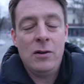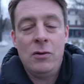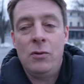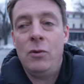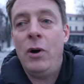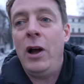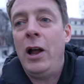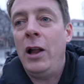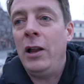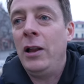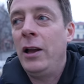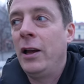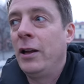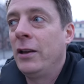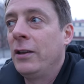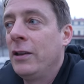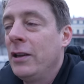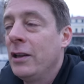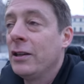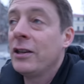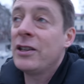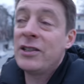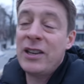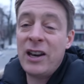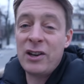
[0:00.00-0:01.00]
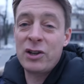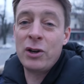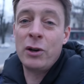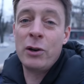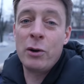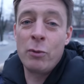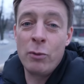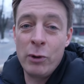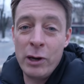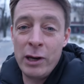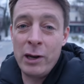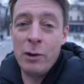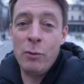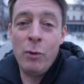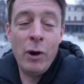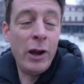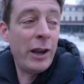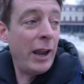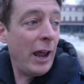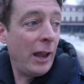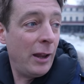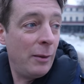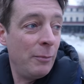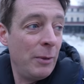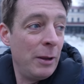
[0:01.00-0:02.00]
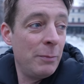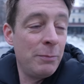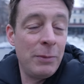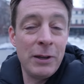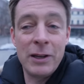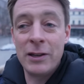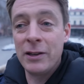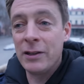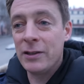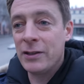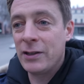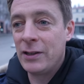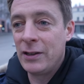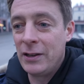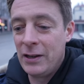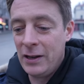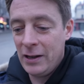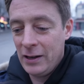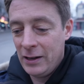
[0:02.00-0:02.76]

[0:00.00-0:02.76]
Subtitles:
well, it's actually only really one element, because